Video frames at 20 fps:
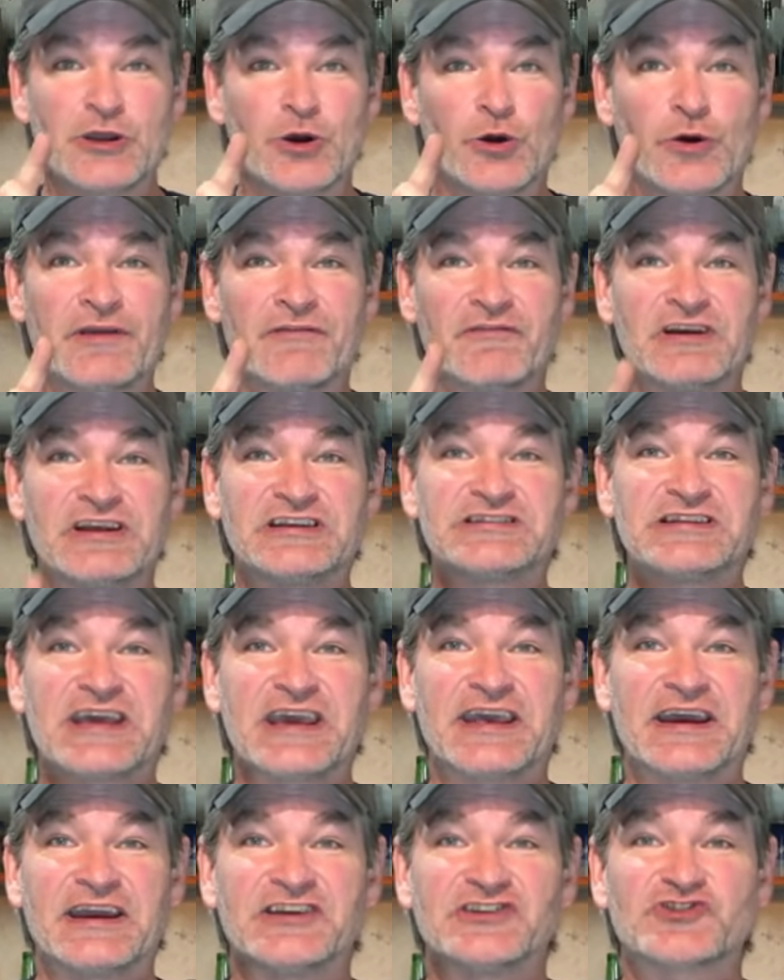You don't even need to
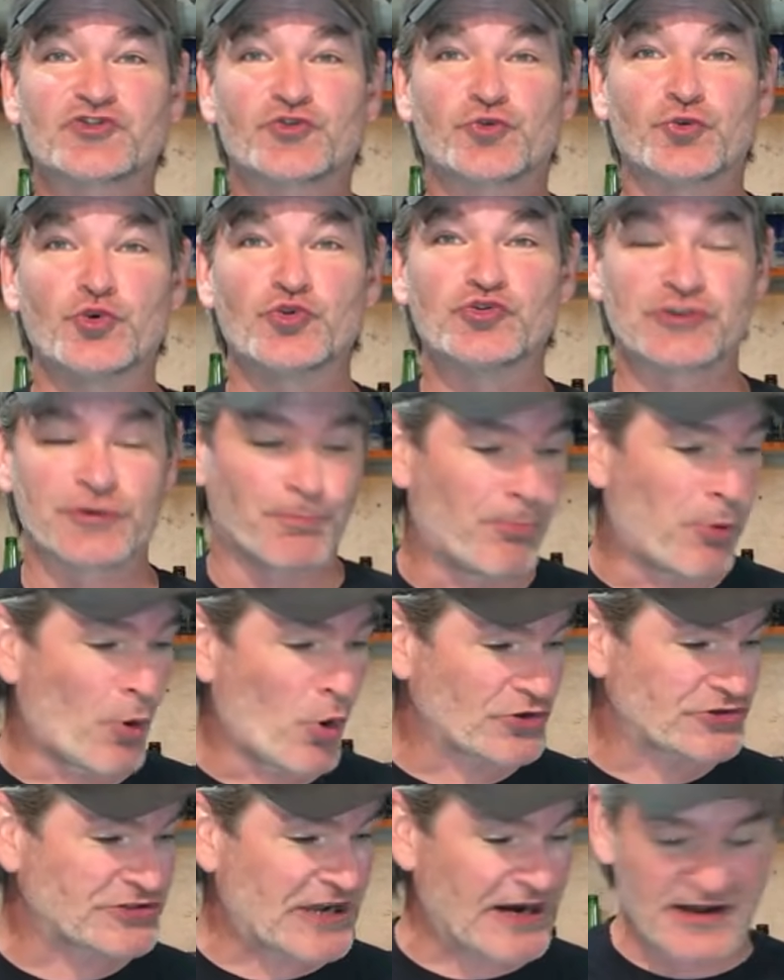take any screws or
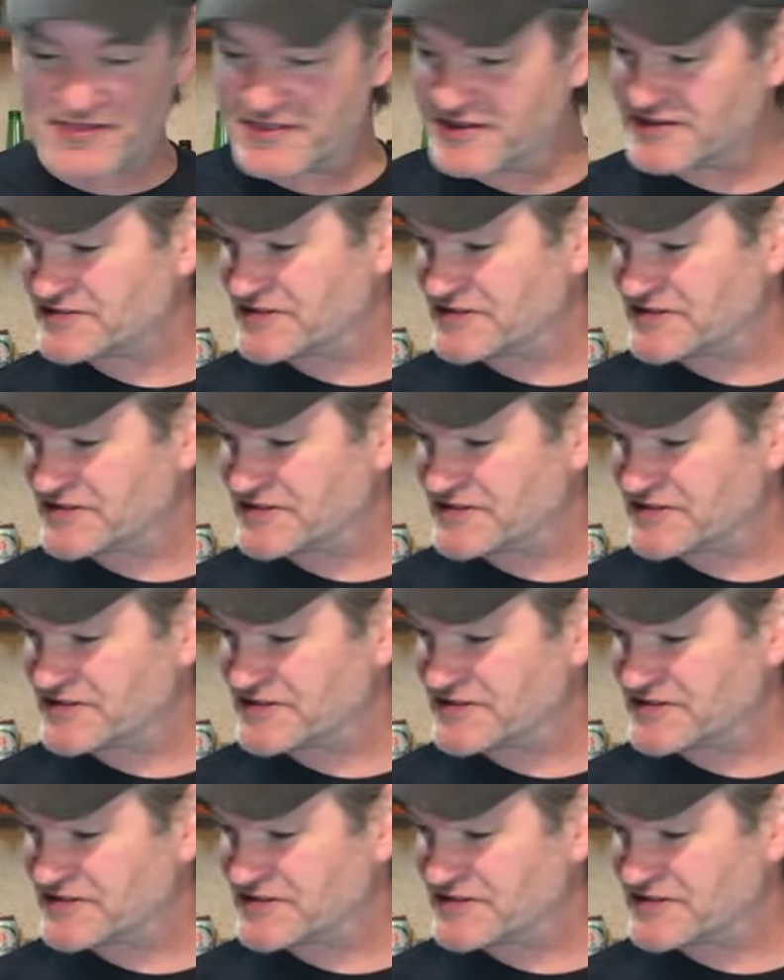bolts out of